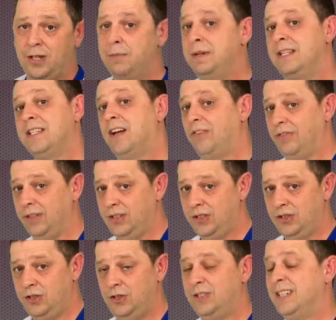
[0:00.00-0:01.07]
can be
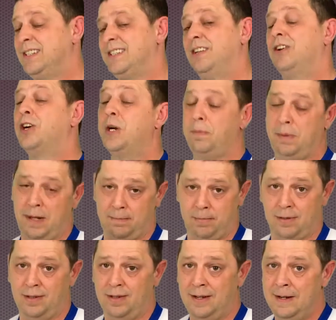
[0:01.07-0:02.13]
selfish, you can still hurt
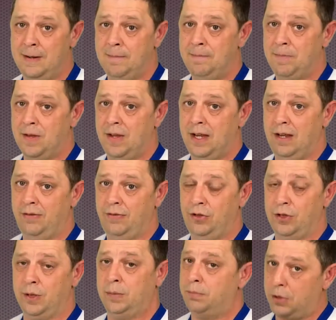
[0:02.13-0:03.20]
people if
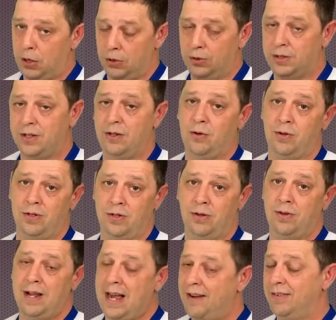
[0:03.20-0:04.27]
you're broke or
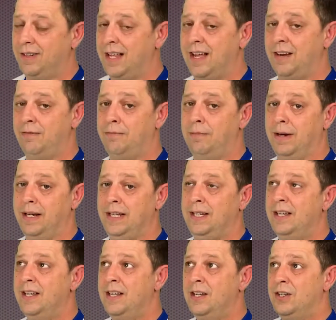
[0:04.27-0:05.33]
don't have a lot of money.
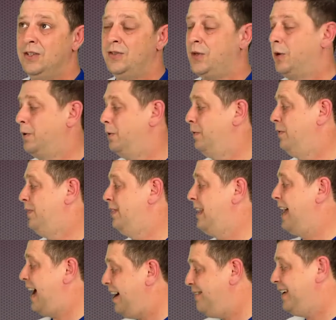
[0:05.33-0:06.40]
So
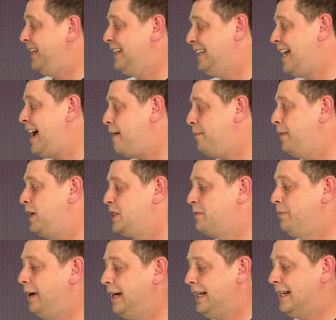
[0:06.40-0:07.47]
having that much
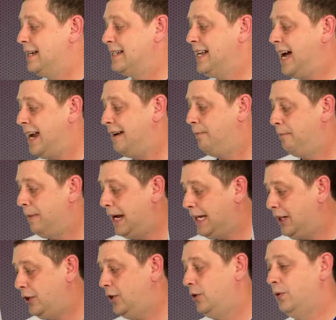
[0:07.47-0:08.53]
money does not
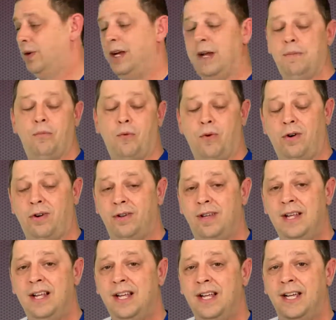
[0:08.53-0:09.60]
make you immoral.
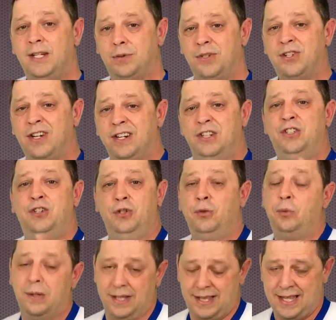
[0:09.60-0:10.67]
It's what you're going to do
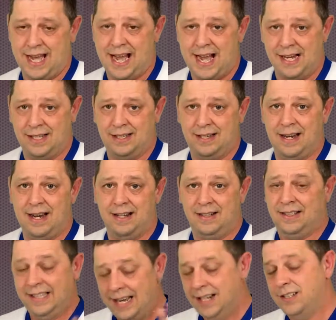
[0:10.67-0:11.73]
with that. And
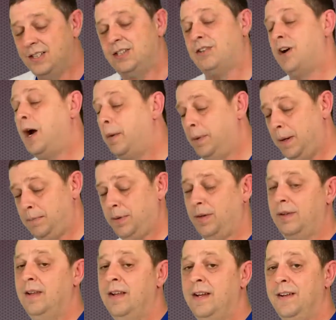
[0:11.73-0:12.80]
yes, there are
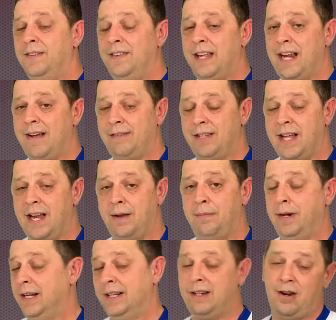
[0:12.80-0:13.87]
people that have a lot of
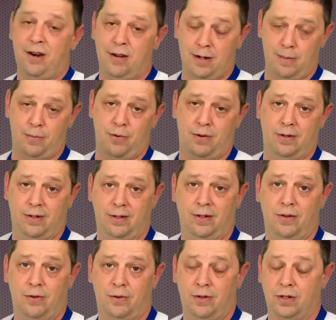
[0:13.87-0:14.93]
money that are immoral
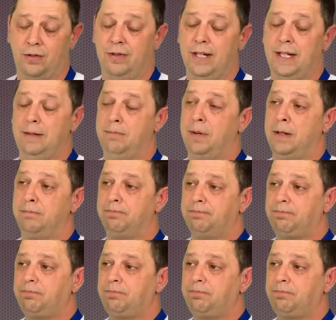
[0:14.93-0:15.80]
or greedy, but